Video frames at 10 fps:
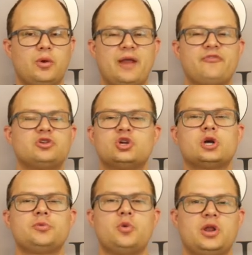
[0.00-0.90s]
whatever
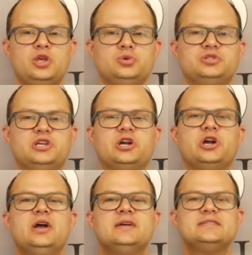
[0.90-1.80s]
term you want to use
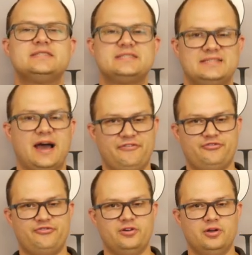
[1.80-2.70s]
here,
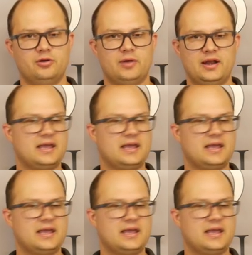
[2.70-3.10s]
stuff, right?